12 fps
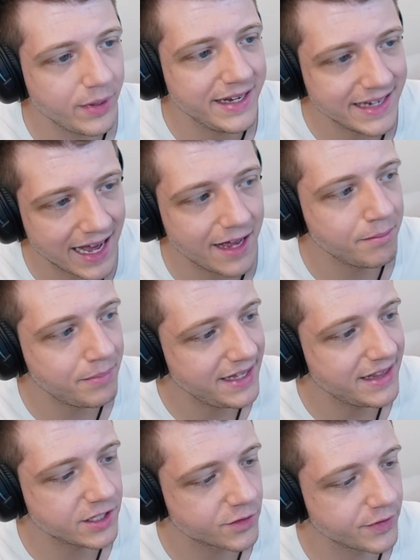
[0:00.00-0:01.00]
not be
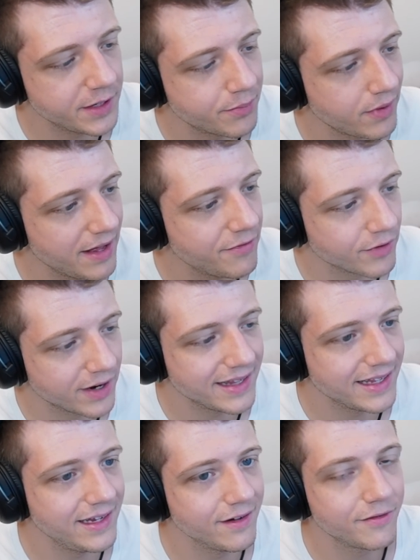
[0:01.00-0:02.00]
this free to play
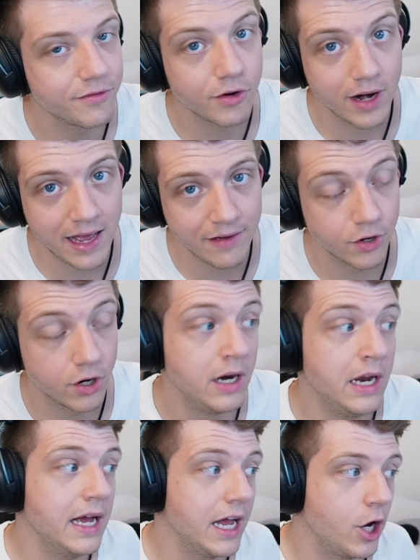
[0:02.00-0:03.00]
friendly forever.
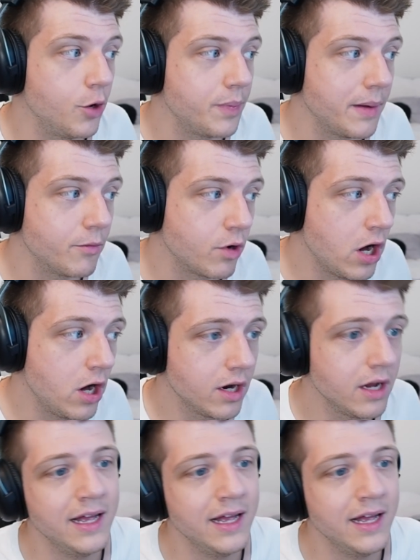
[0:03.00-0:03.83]
I hope I'm wrong.